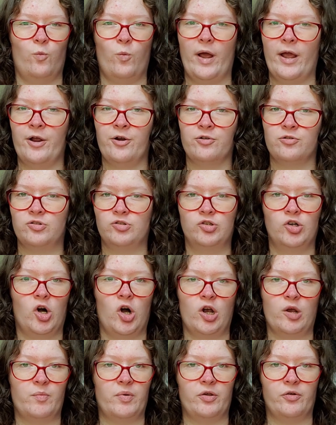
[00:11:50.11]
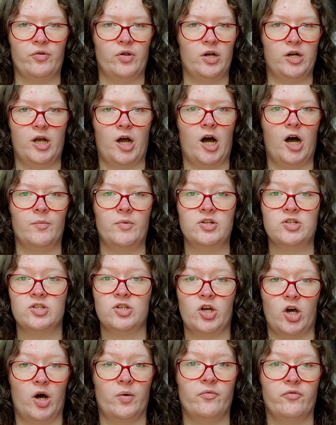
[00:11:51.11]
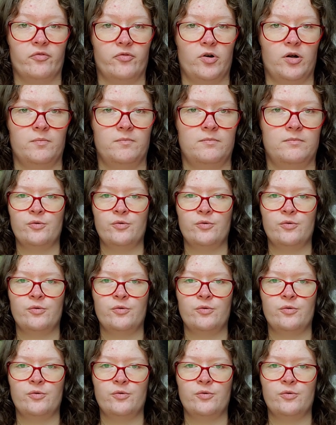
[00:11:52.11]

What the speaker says: where long-period comets come from.